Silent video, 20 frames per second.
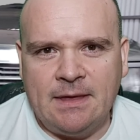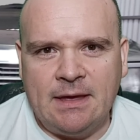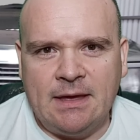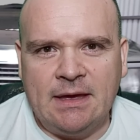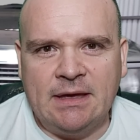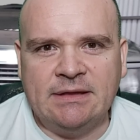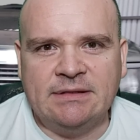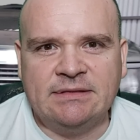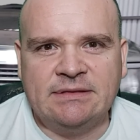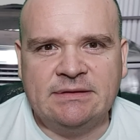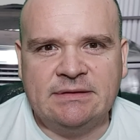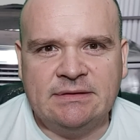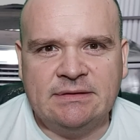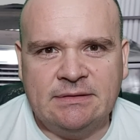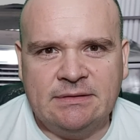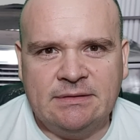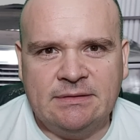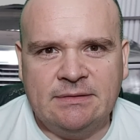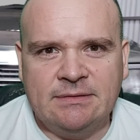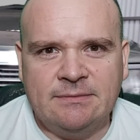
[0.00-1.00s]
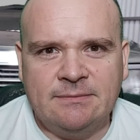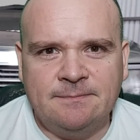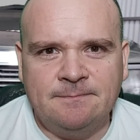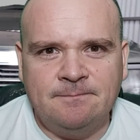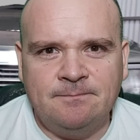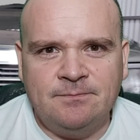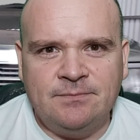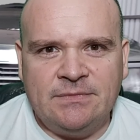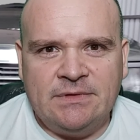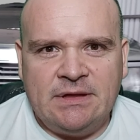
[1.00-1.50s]
and
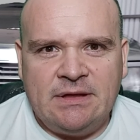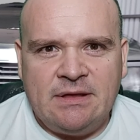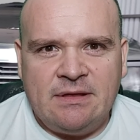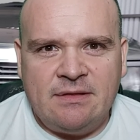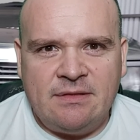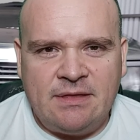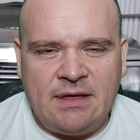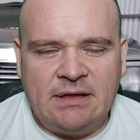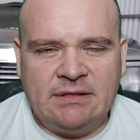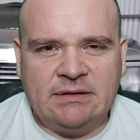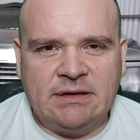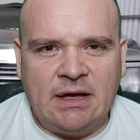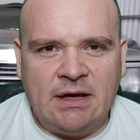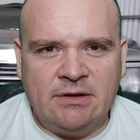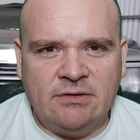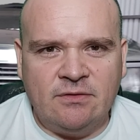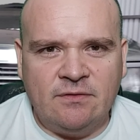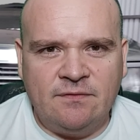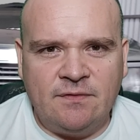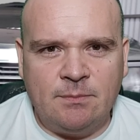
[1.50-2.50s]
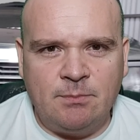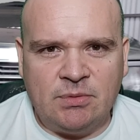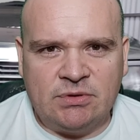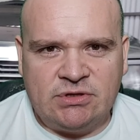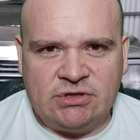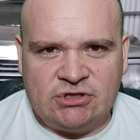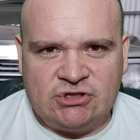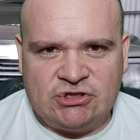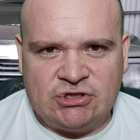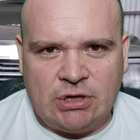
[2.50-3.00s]
that kind of a
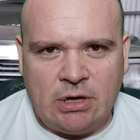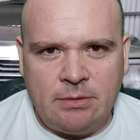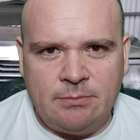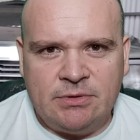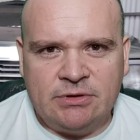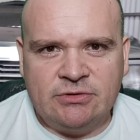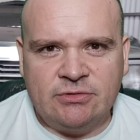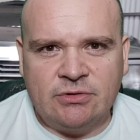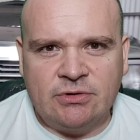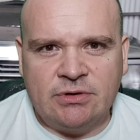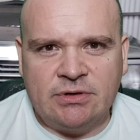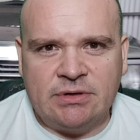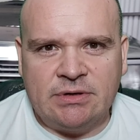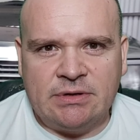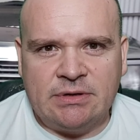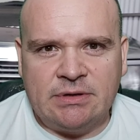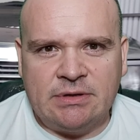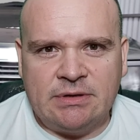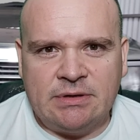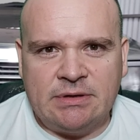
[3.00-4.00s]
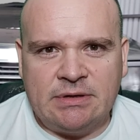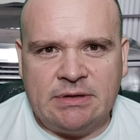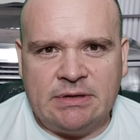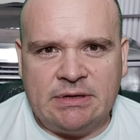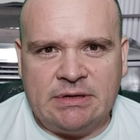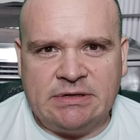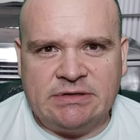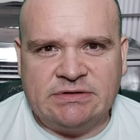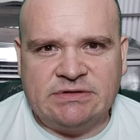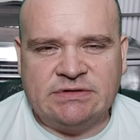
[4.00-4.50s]
potentiometer
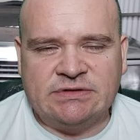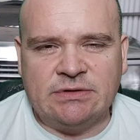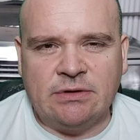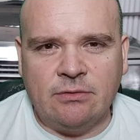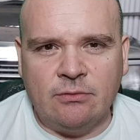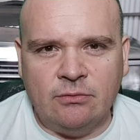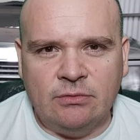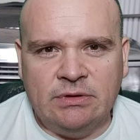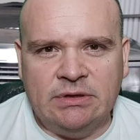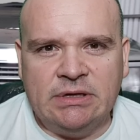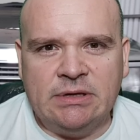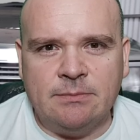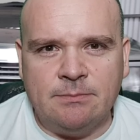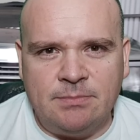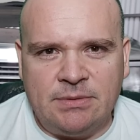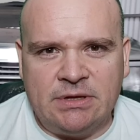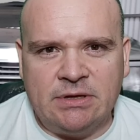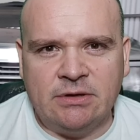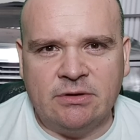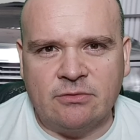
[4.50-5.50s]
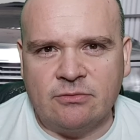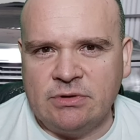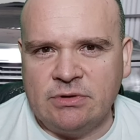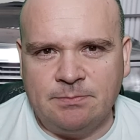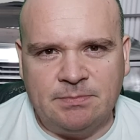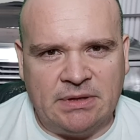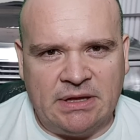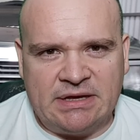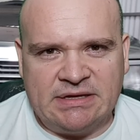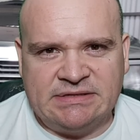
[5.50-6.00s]
is only being
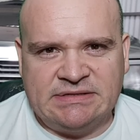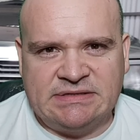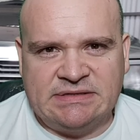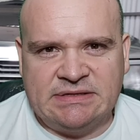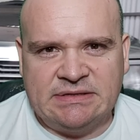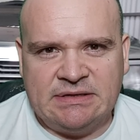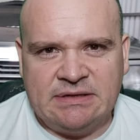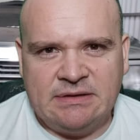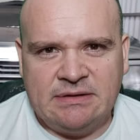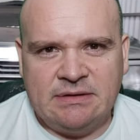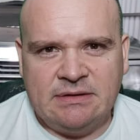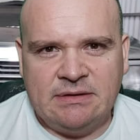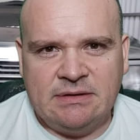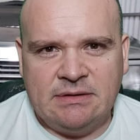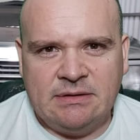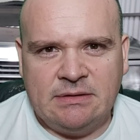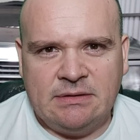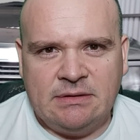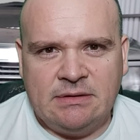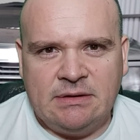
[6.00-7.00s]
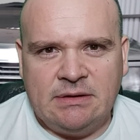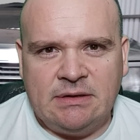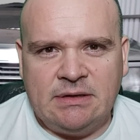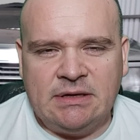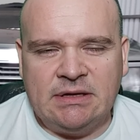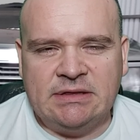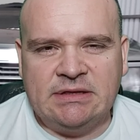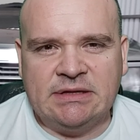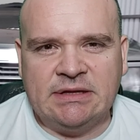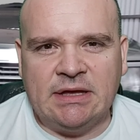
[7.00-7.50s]
replaced.
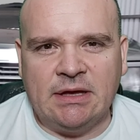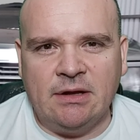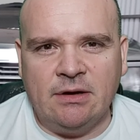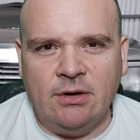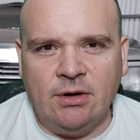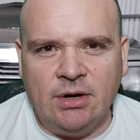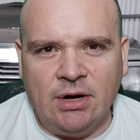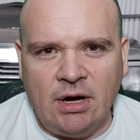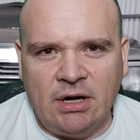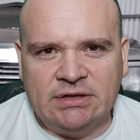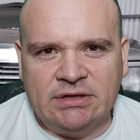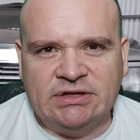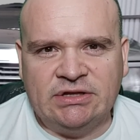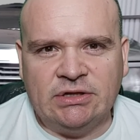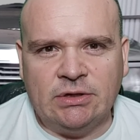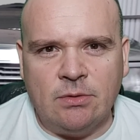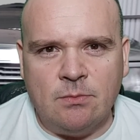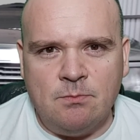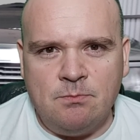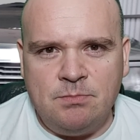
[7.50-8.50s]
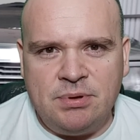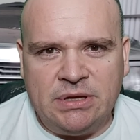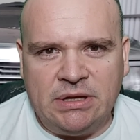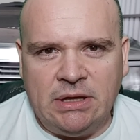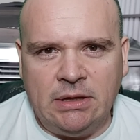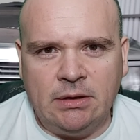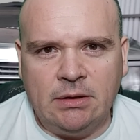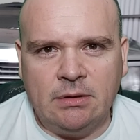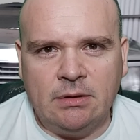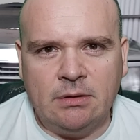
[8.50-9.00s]
It cannot
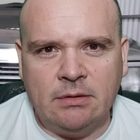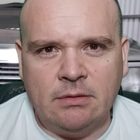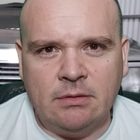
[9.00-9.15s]
be